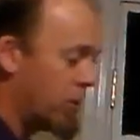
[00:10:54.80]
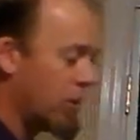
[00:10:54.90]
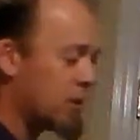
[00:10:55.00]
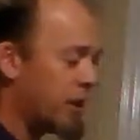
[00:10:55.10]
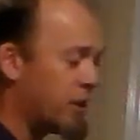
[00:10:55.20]
what
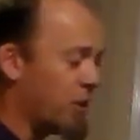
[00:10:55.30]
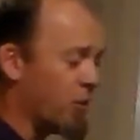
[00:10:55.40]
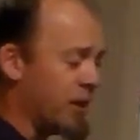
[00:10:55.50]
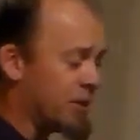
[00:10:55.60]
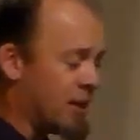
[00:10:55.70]
looks like a
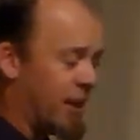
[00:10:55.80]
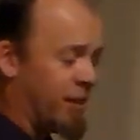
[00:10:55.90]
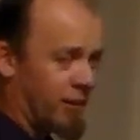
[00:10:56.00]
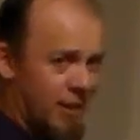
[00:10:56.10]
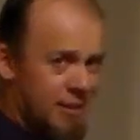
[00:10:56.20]
degree
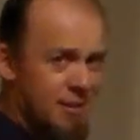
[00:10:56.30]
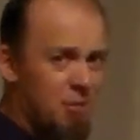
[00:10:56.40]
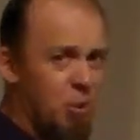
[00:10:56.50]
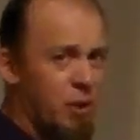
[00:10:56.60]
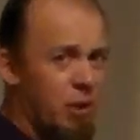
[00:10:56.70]
sign there. That's a
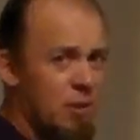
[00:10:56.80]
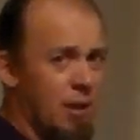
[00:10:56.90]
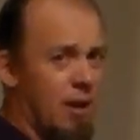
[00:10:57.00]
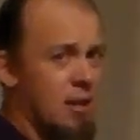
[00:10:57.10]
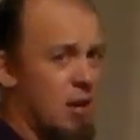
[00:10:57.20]
symbol we use
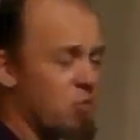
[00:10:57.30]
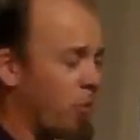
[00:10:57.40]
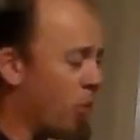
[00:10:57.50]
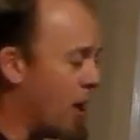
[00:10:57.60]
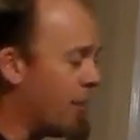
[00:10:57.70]
a lot of times
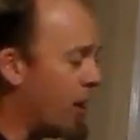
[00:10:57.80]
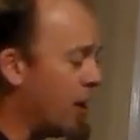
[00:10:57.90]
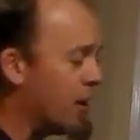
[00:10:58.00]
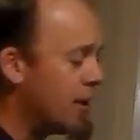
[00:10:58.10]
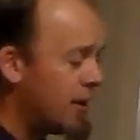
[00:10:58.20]
for
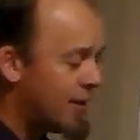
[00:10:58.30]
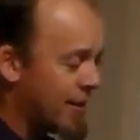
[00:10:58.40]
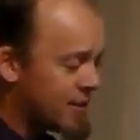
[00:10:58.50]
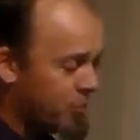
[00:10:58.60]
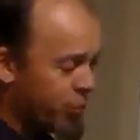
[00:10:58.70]
primary.
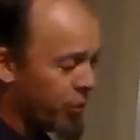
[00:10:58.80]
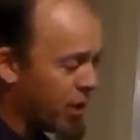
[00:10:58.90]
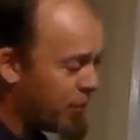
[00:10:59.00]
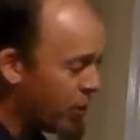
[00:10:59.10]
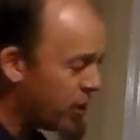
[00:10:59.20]
That's a
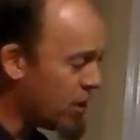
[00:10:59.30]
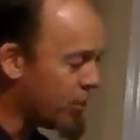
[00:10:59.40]
primary